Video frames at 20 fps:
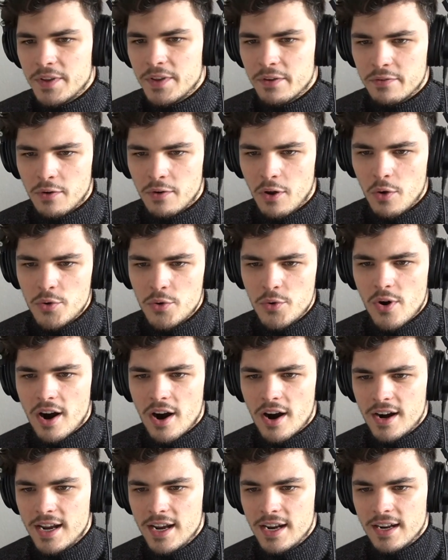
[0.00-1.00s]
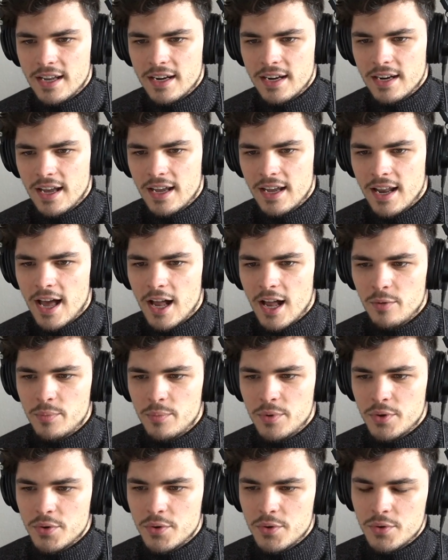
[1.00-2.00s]
flow you are in and help
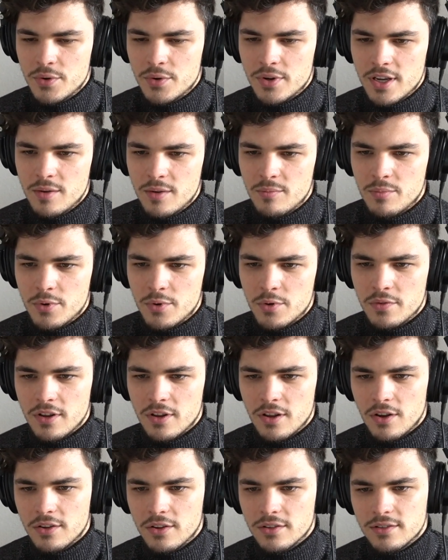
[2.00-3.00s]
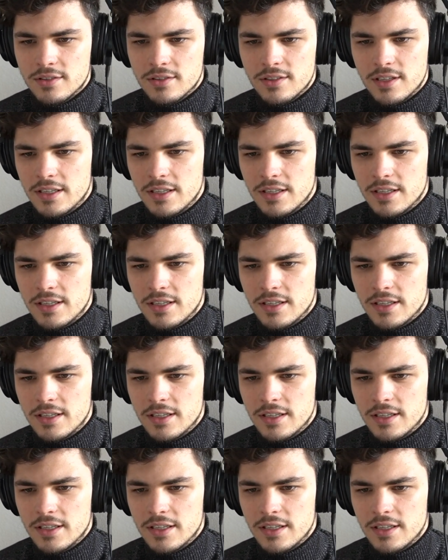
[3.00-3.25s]
you improve a lot.